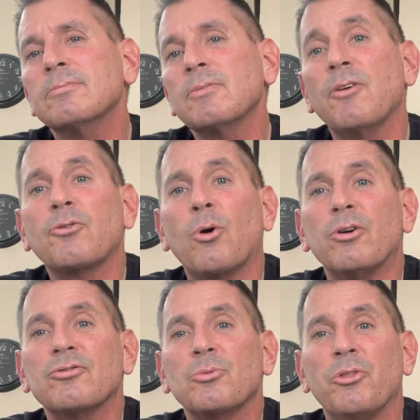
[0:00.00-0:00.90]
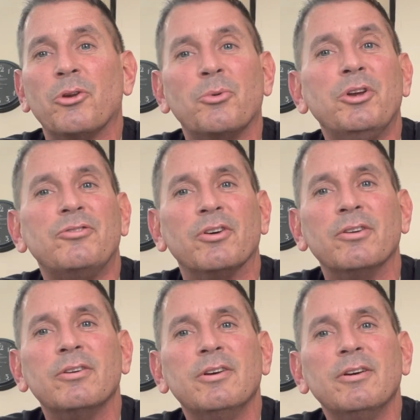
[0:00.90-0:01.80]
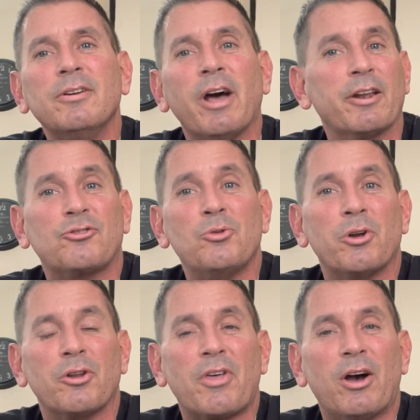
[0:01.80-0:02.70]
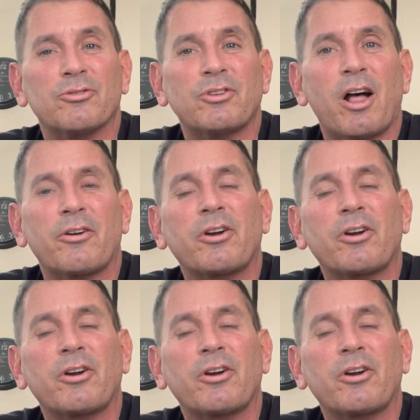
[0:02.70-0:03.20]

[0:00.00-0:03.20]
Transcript: Of course, within reason, not a $200,000